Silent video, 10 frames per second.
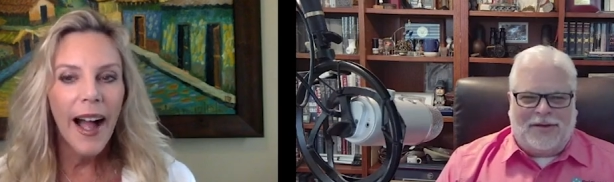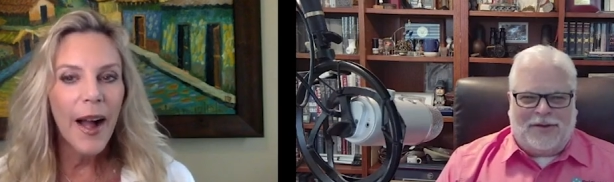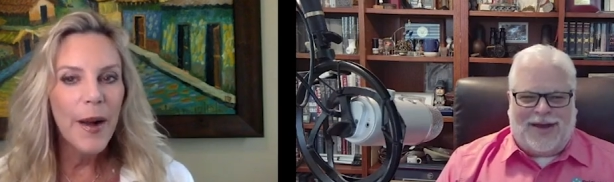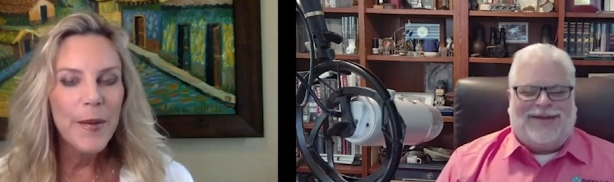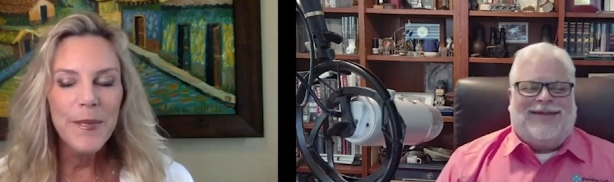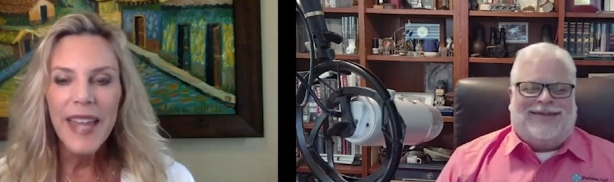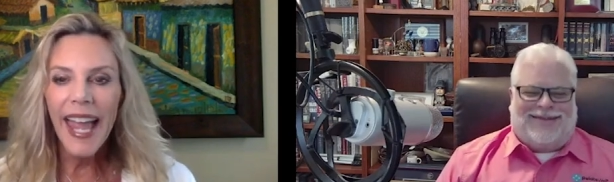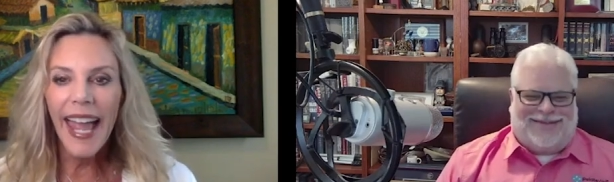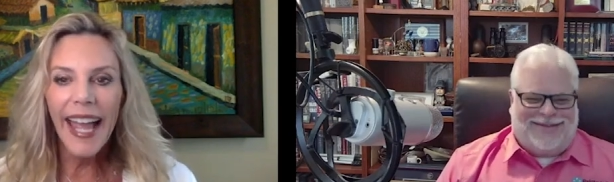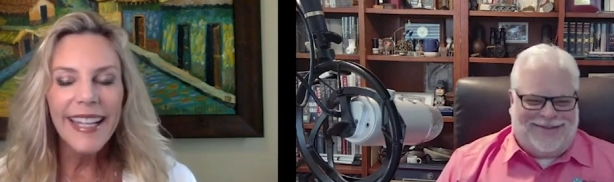Speaker 1: Um,
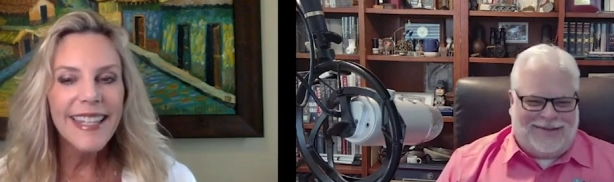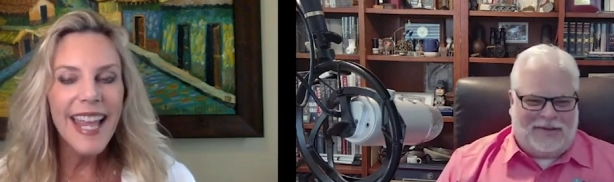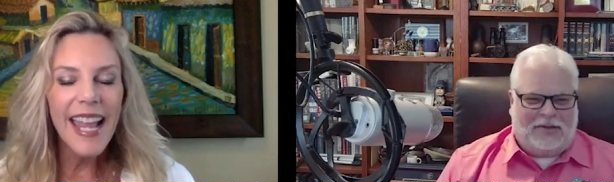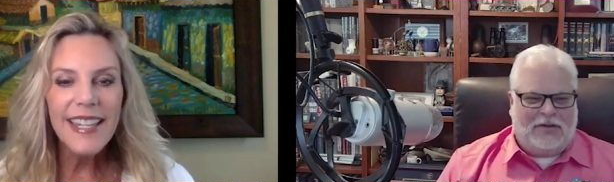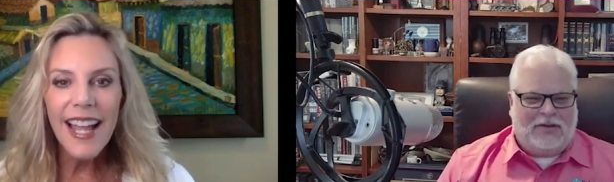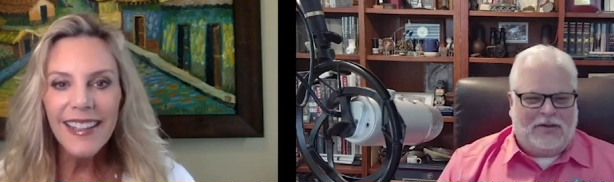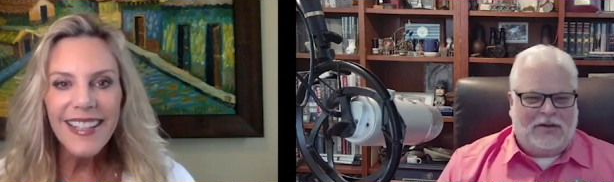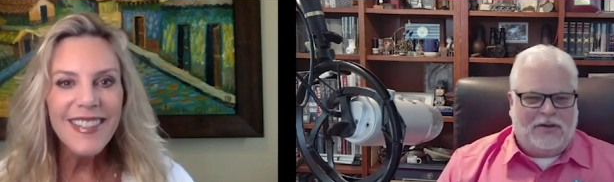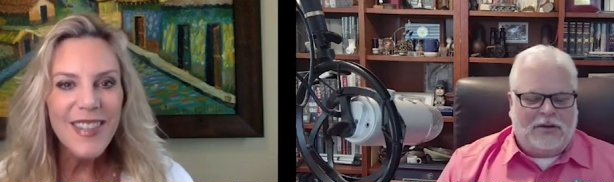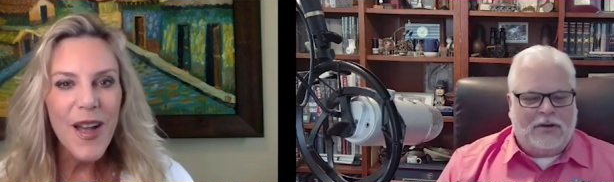
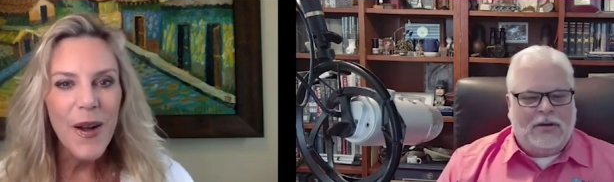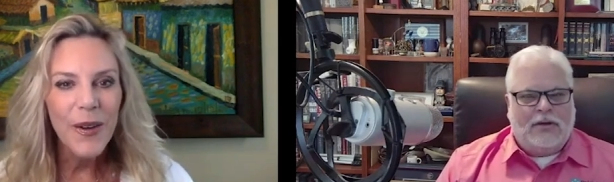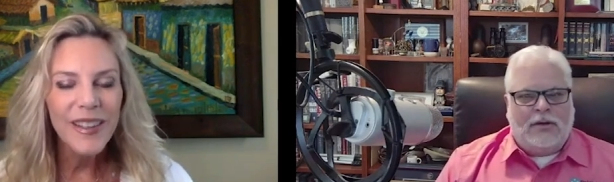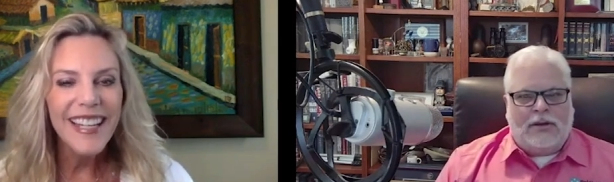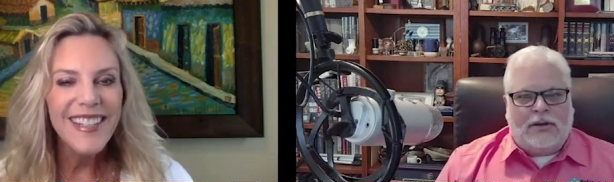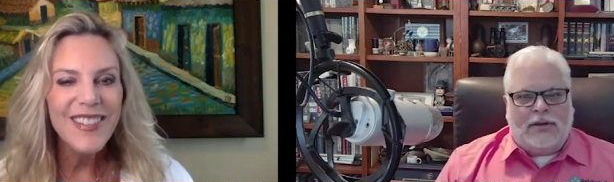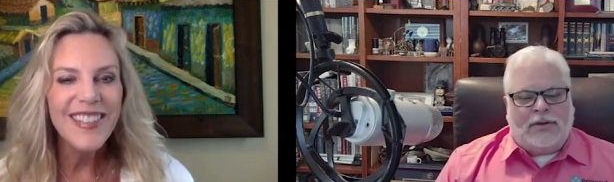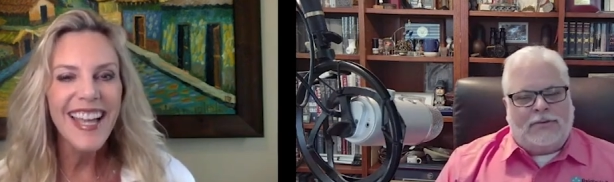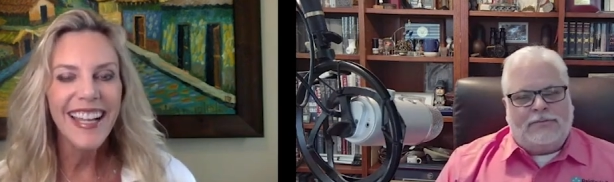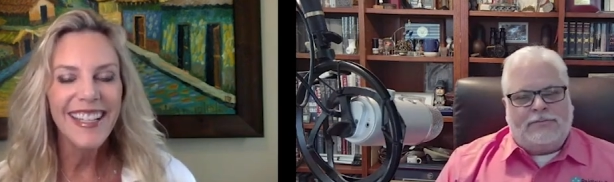tell us though, like you
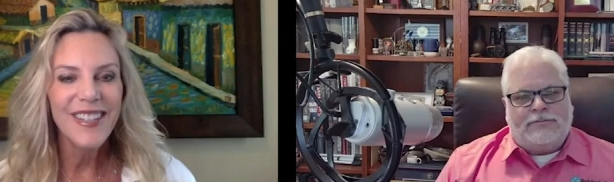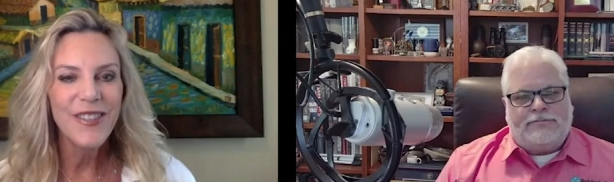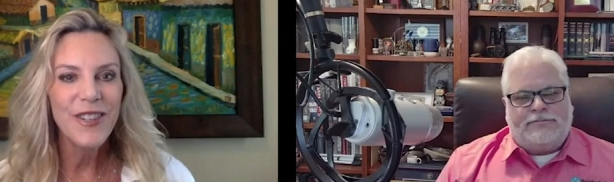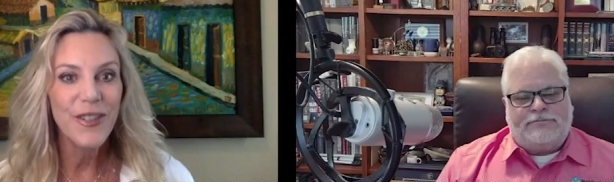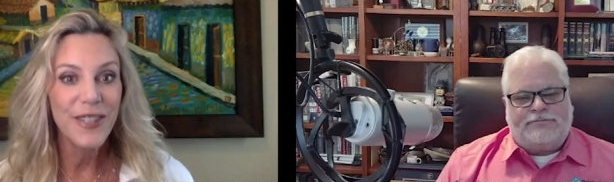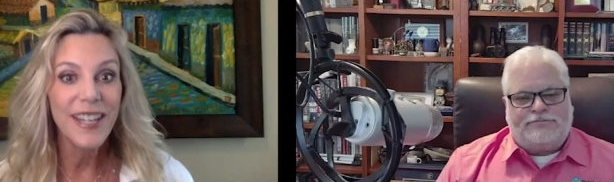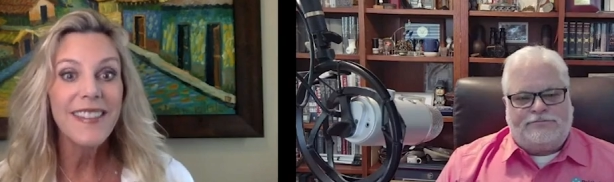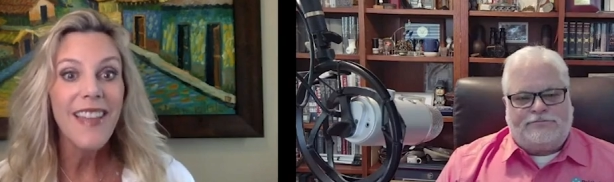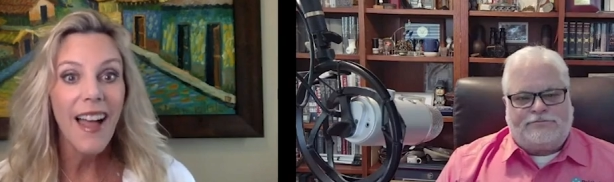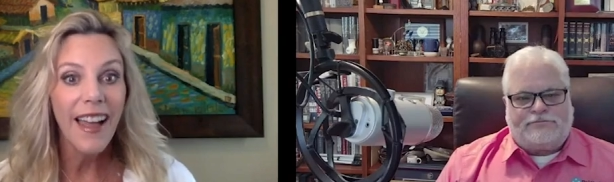said, you you've done a
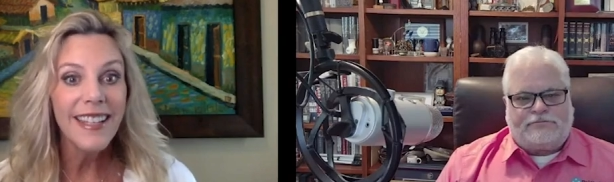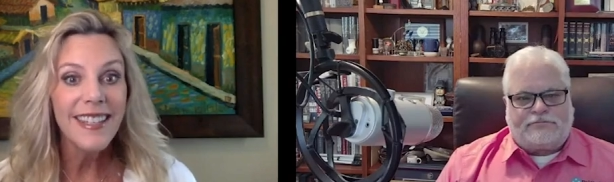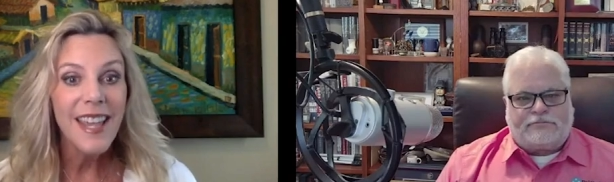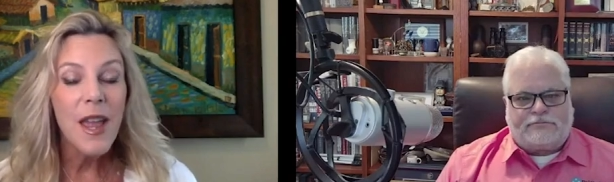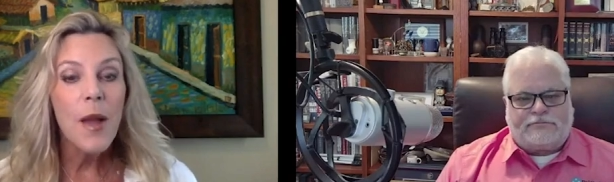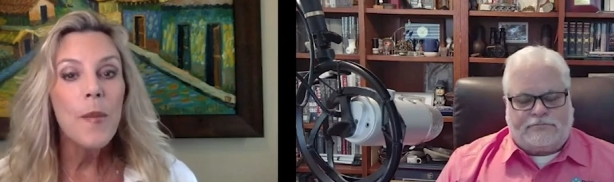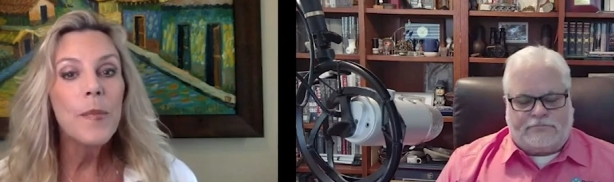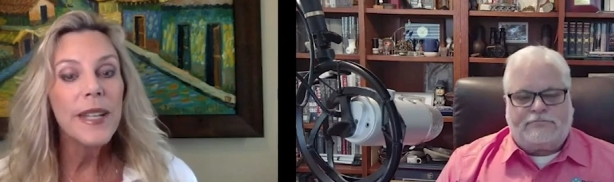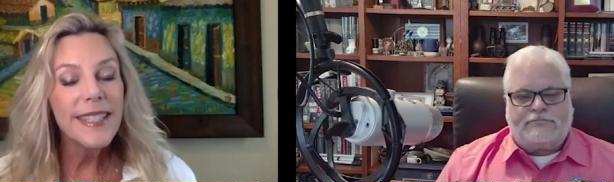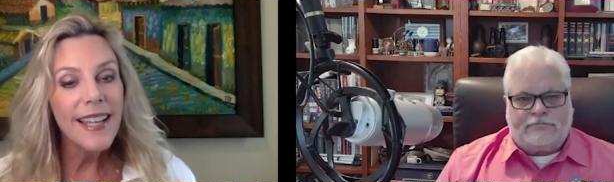lot. But
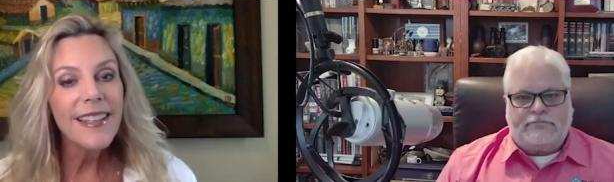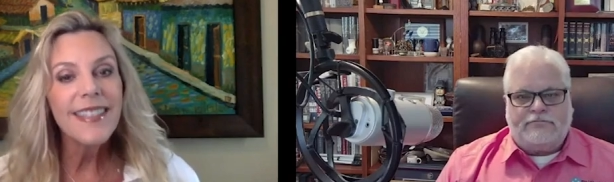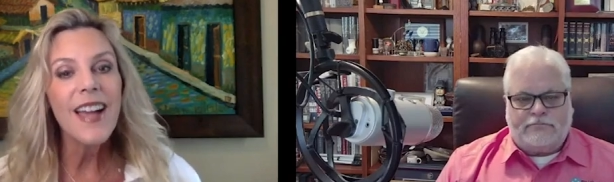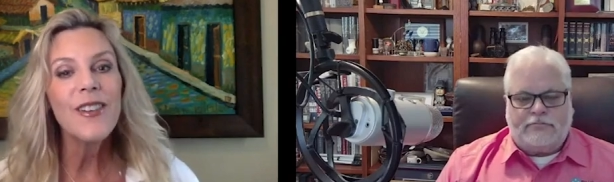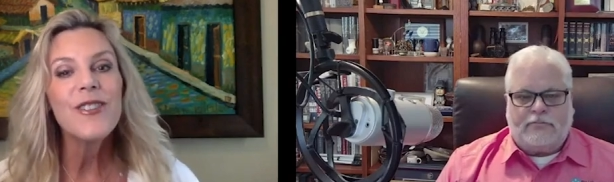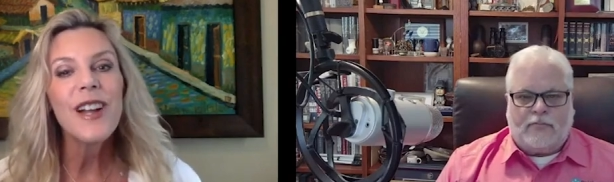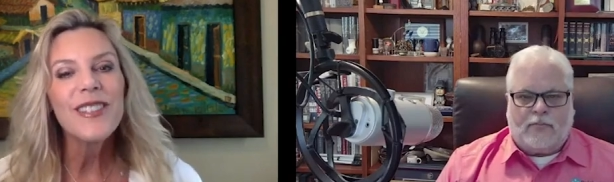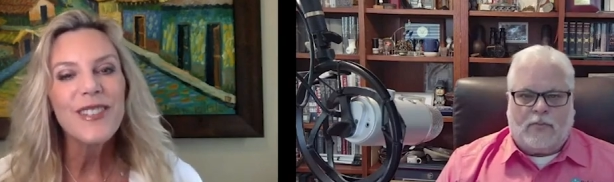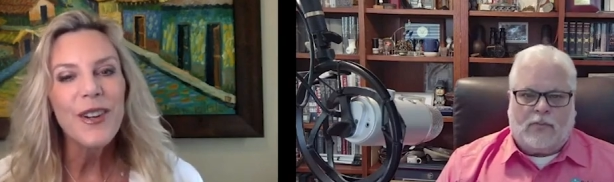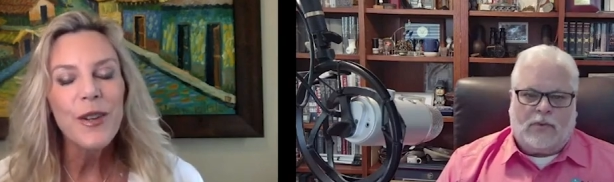tell us how you got
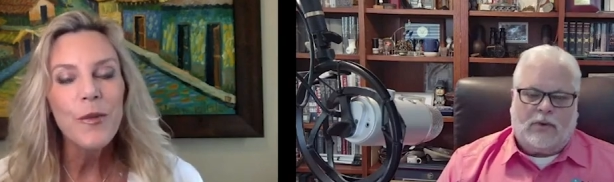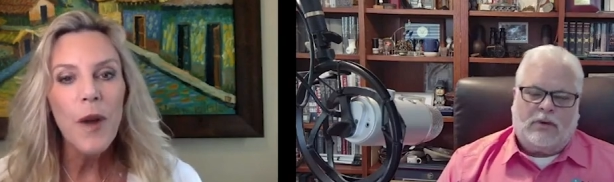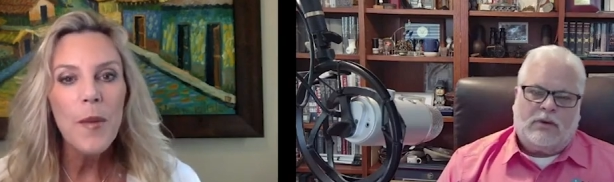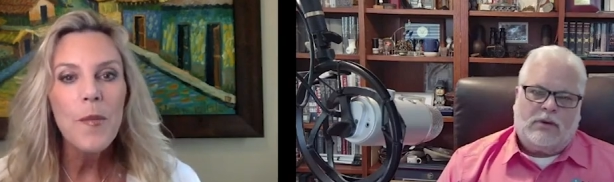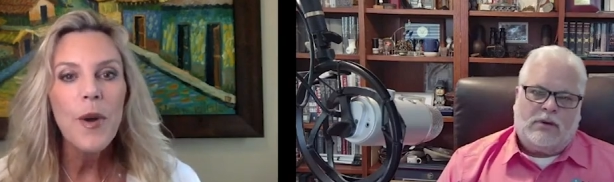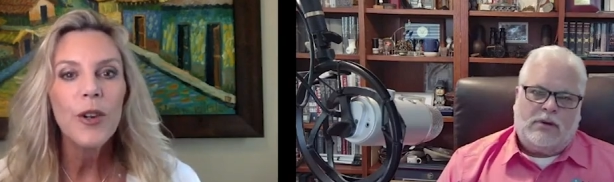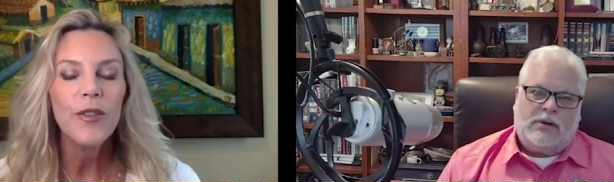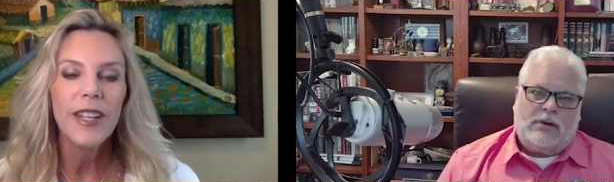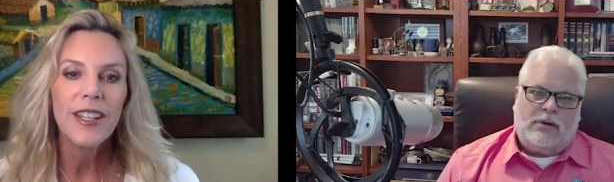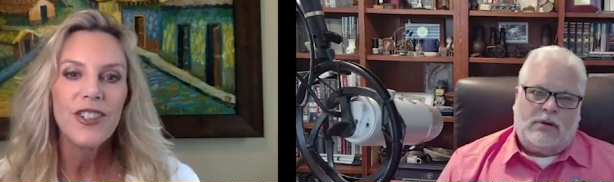started. What
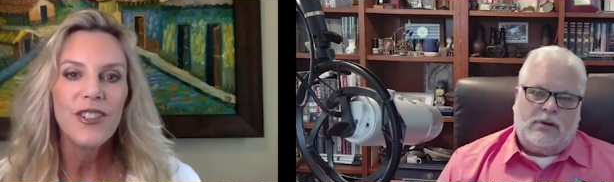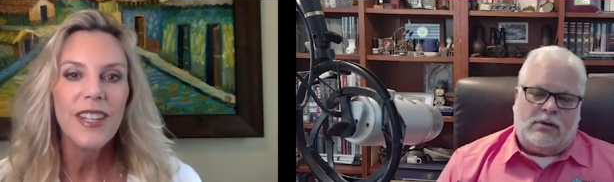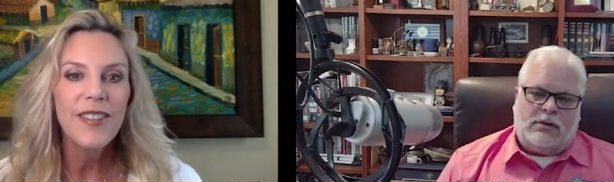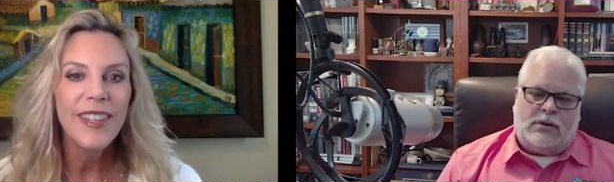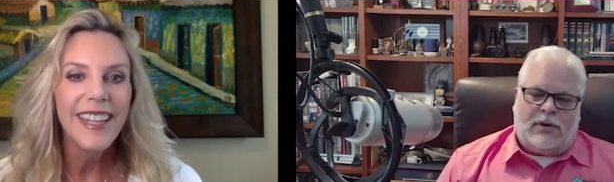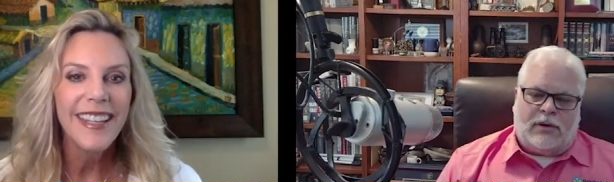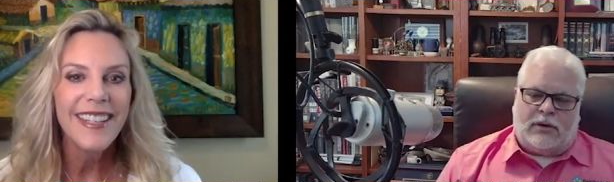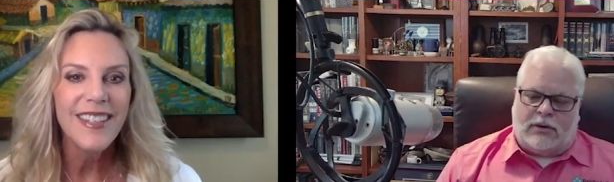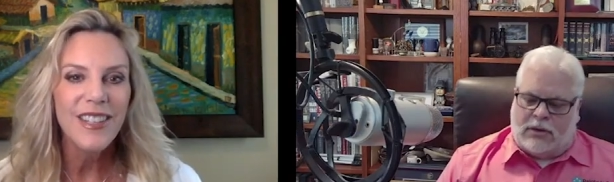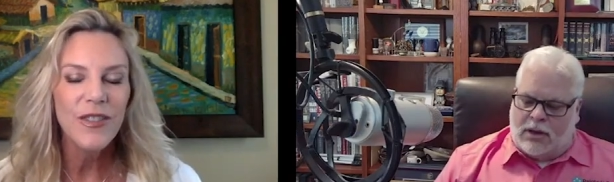motivated you to even get
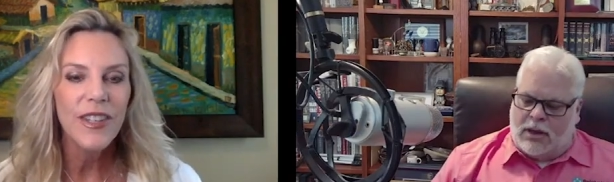into this